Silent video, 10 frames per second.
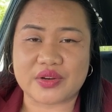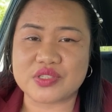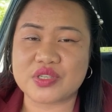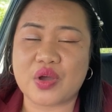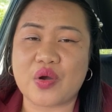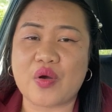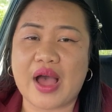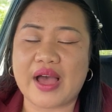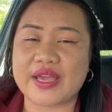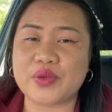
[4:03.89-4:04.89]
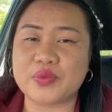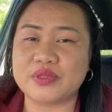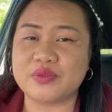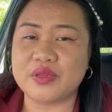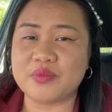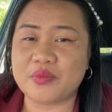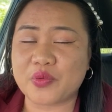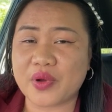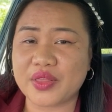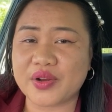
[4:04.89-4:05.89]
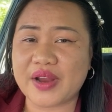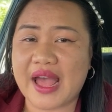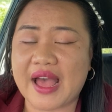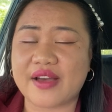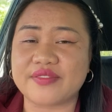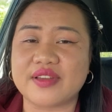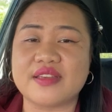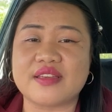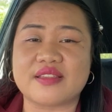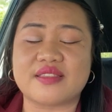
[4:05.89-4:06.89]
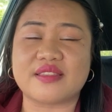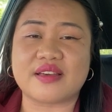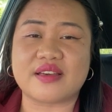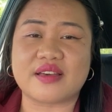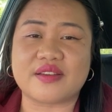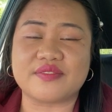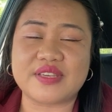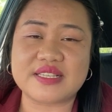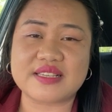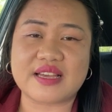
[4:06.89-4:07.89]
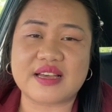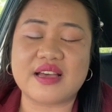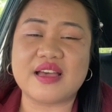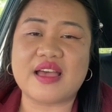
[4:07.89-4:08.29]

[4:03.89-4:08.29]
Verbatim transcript: So I would rather have the visa